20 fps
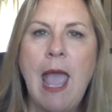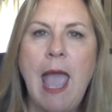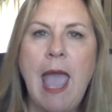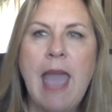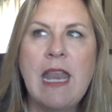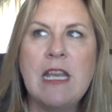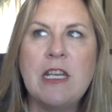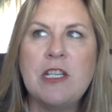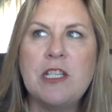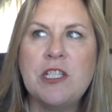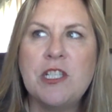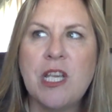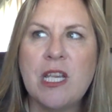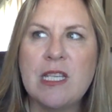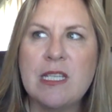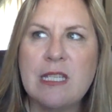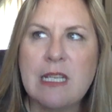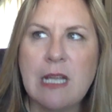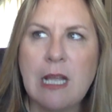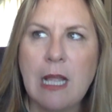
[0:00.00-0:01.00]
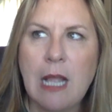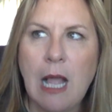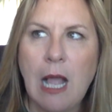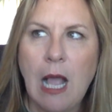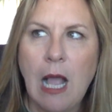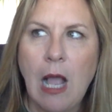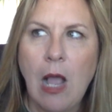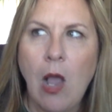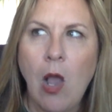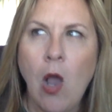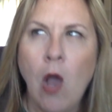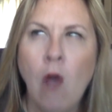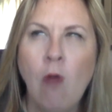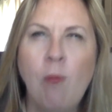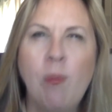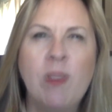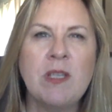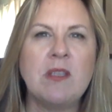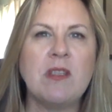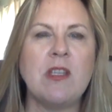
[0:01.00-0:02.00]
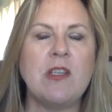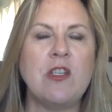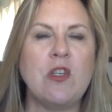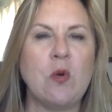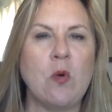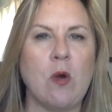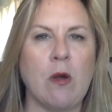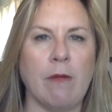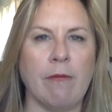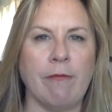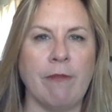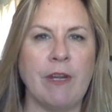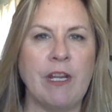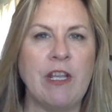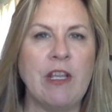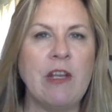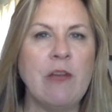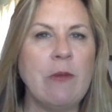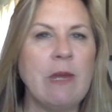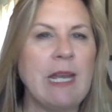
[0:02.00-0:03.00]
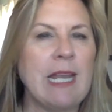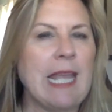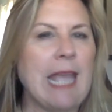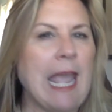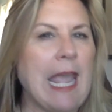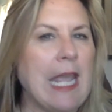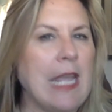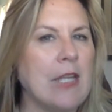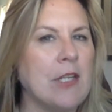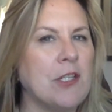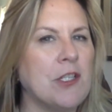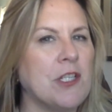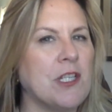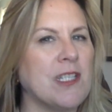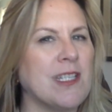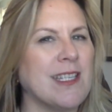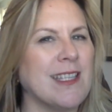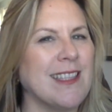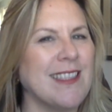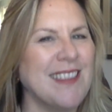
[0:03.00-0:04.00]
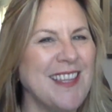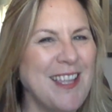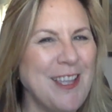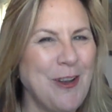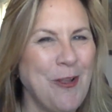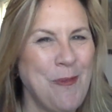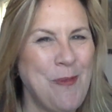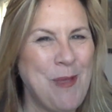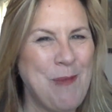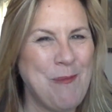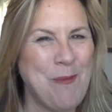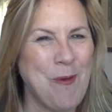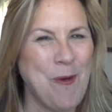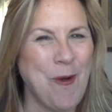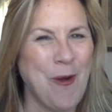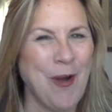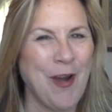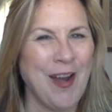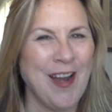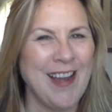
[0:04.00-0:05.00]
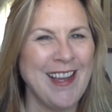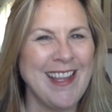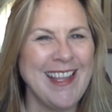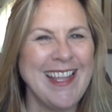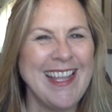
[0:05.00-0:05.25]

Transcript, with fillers: And it just opens the door for you to engage just a little bit more